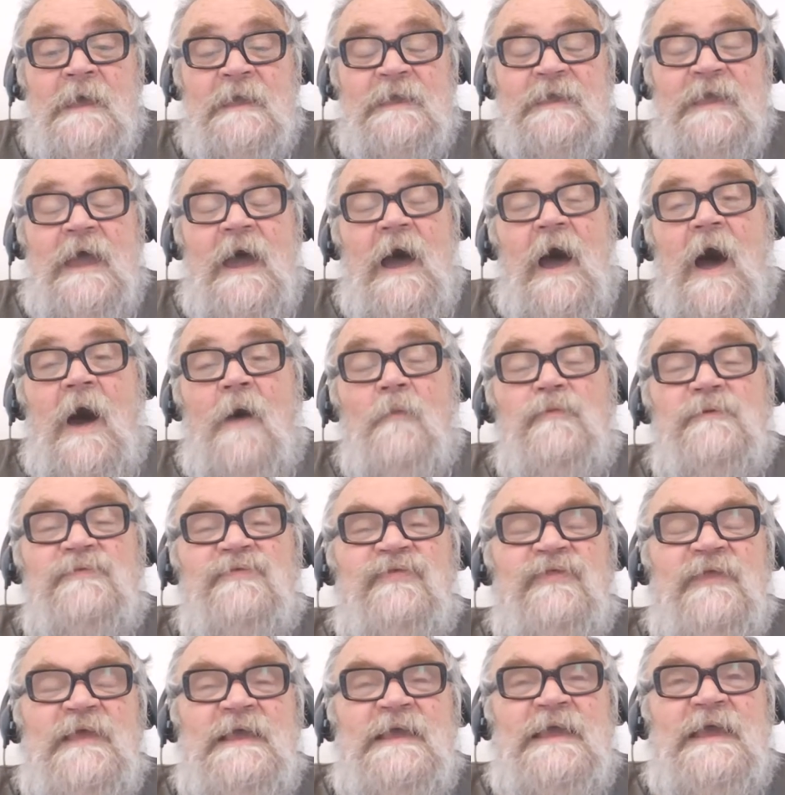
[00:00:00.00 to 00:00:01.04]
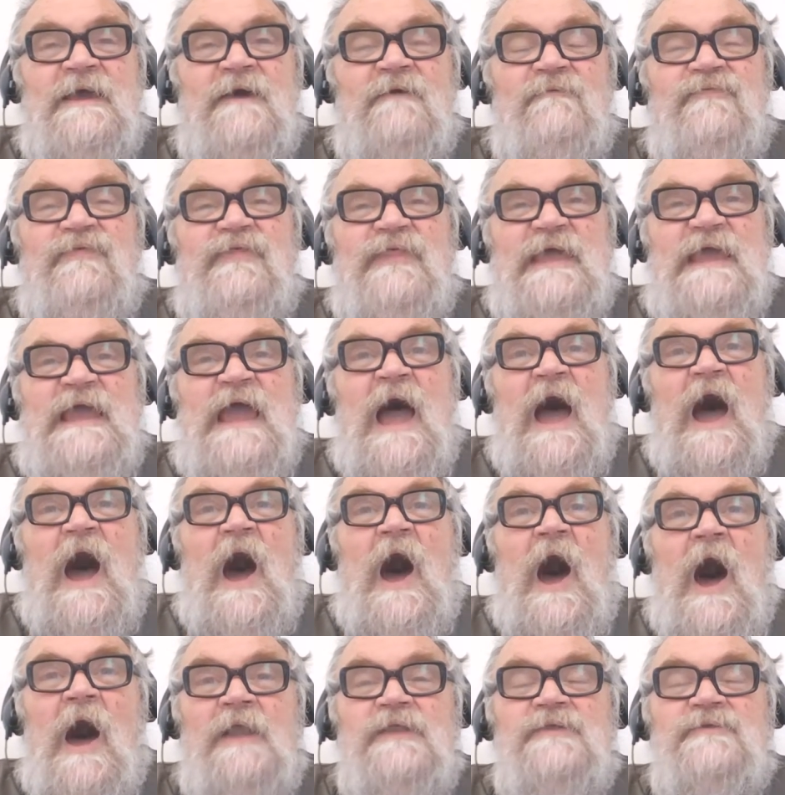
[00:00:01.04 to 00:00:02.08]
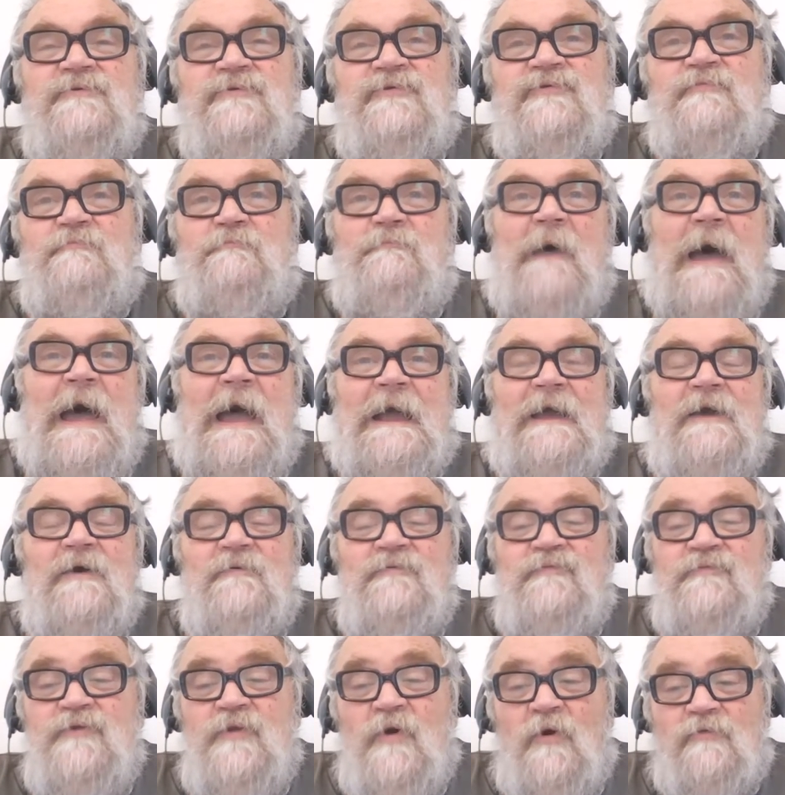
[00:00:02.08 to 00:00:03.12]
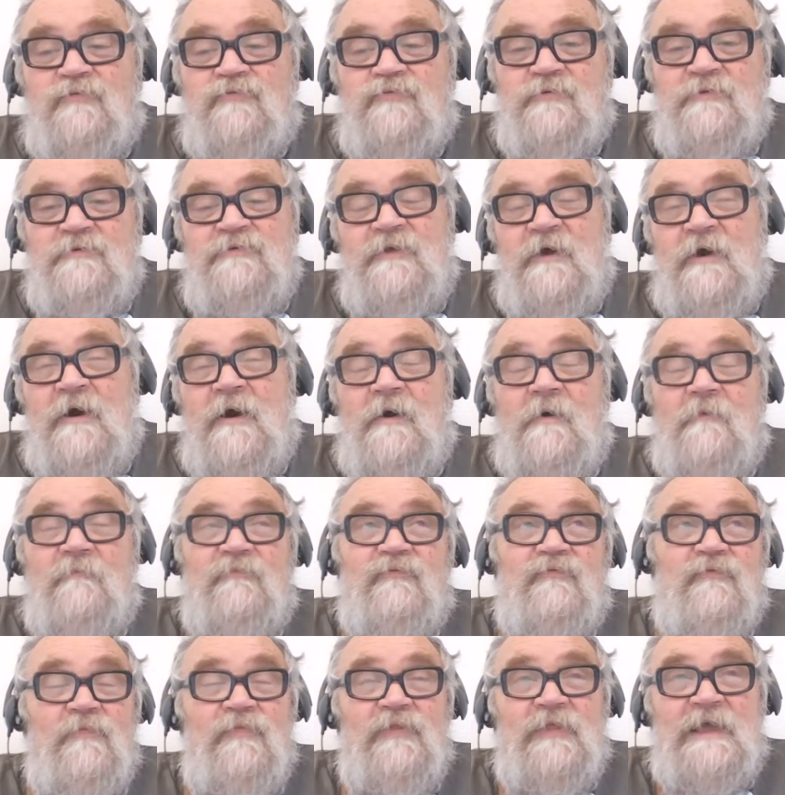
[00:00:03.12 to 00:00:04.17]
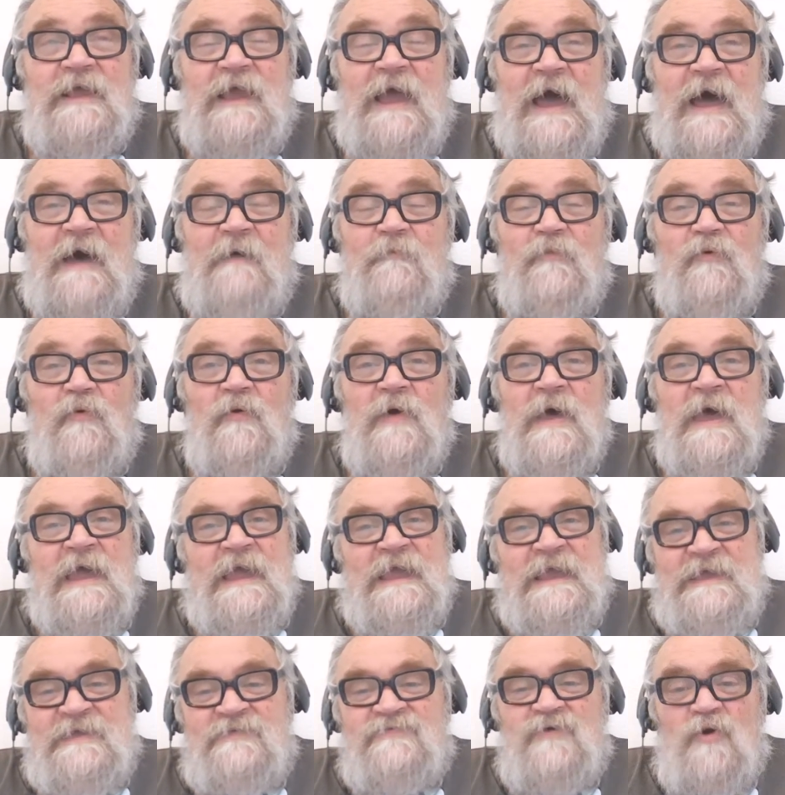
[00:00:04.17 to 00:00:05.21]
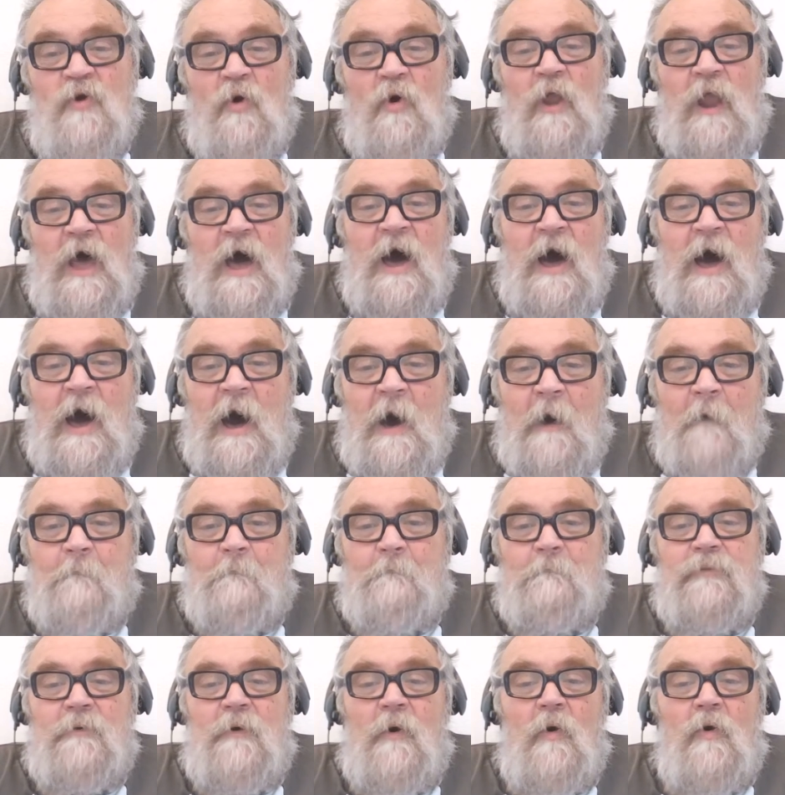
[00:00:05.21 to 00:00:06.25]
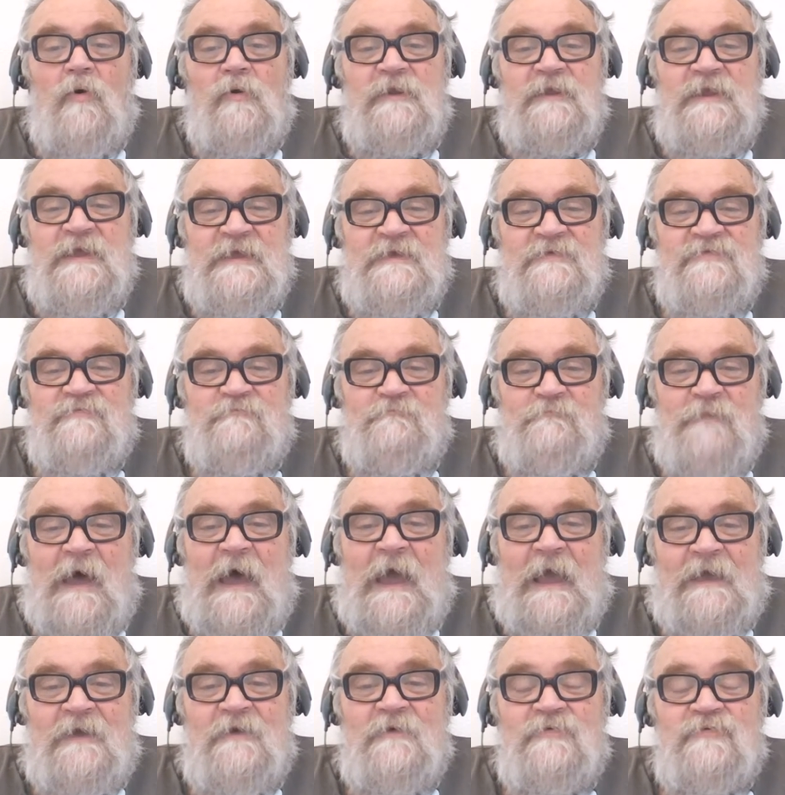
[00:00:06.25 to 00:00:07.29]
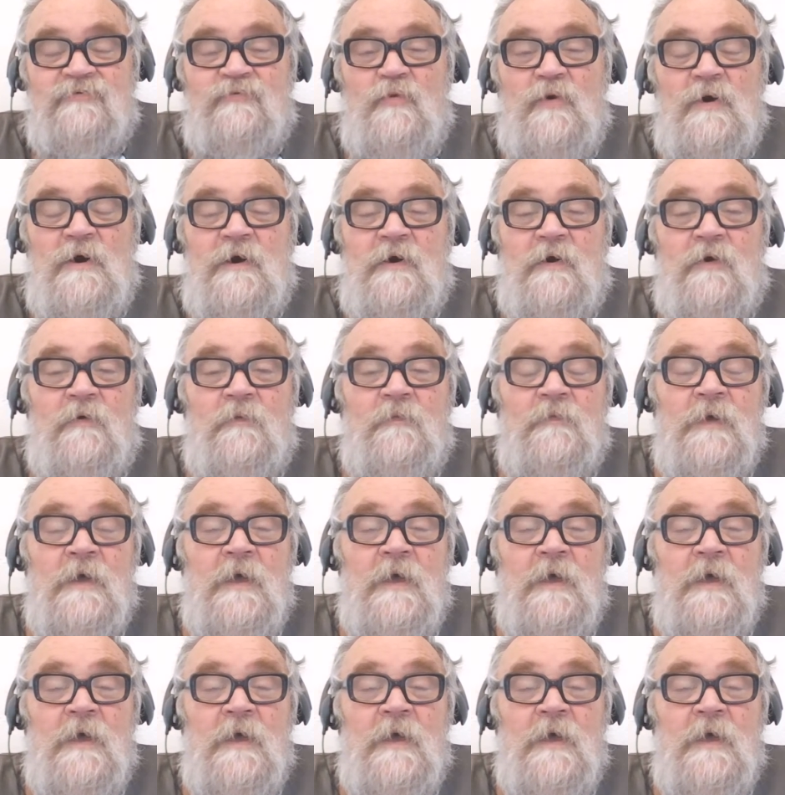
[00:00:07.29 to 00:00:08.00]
Yeah, I was thinking of the hunchback of Notre Dame from the camel. He's got a hump on his back as well.